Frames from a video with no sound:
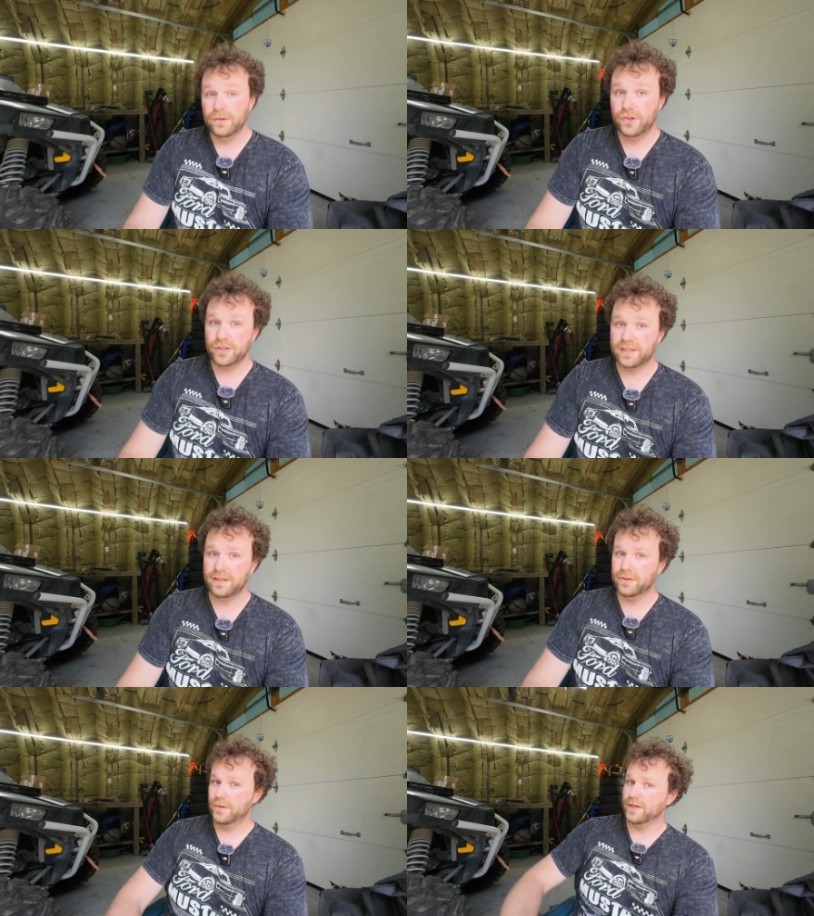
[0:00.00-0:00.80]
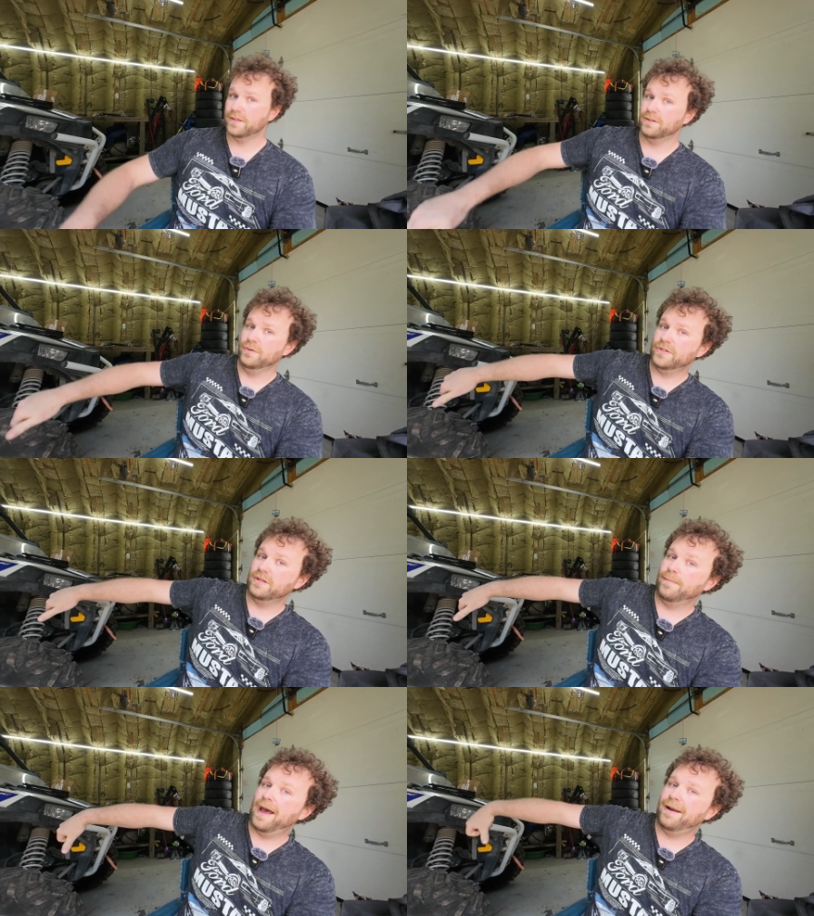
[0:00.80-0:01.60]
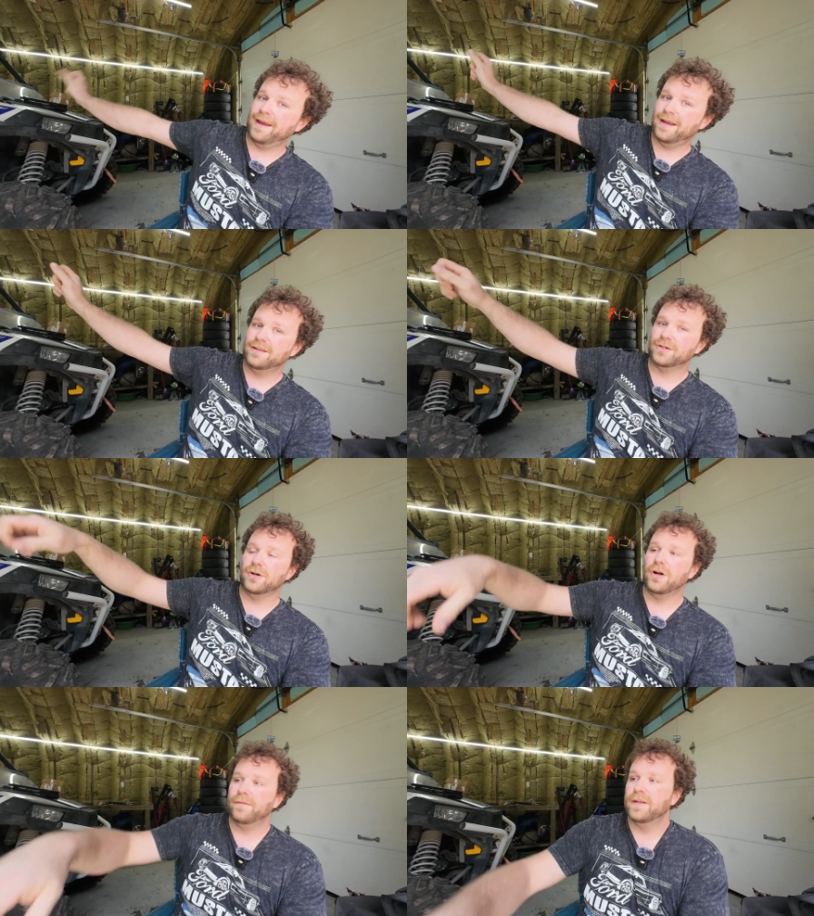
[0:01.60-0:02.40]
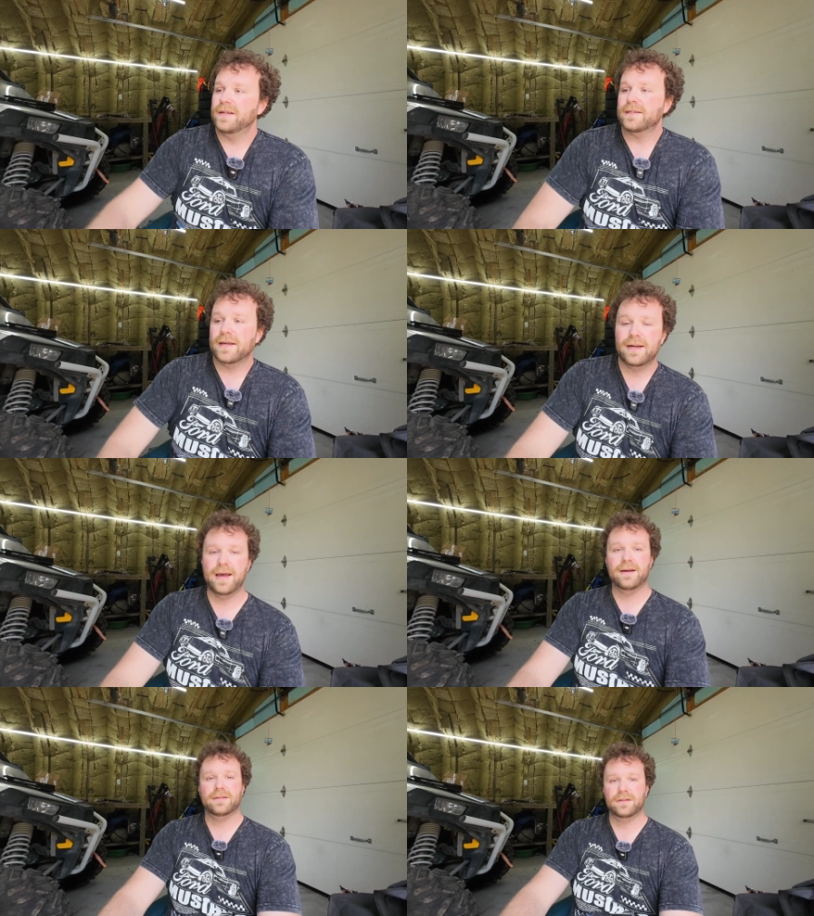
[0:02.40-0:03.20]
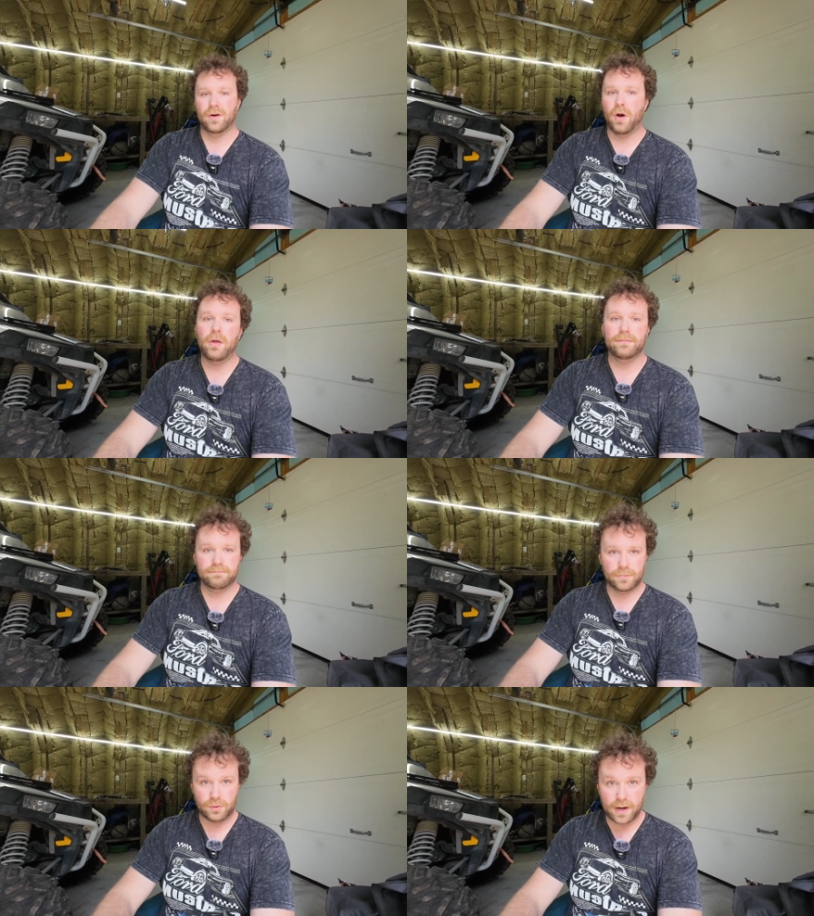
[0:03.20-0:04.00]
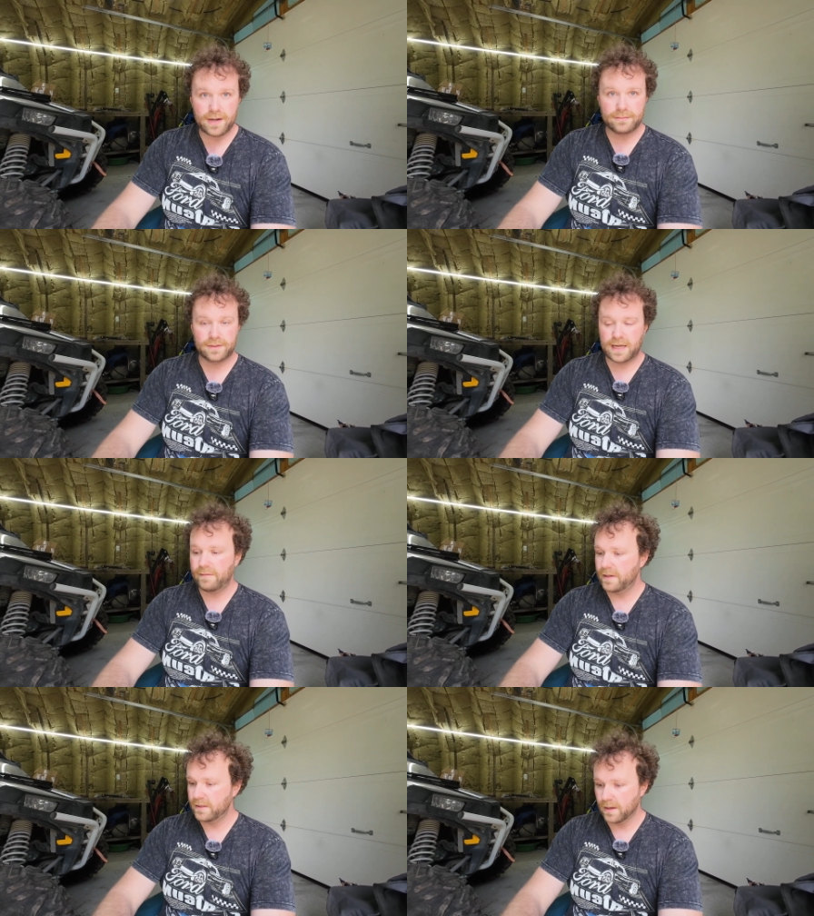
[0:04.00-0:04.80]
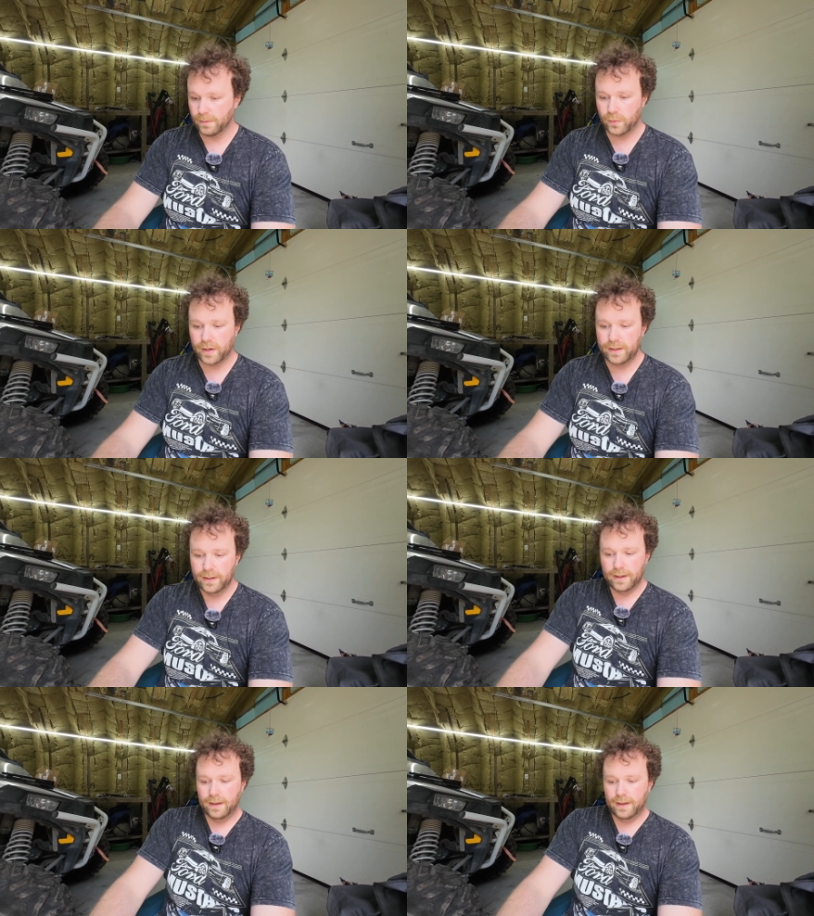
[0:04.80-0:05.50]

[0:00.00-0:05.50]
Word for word: you should still do this using their bad hand to turn off the disconnects. All great safeties, number one.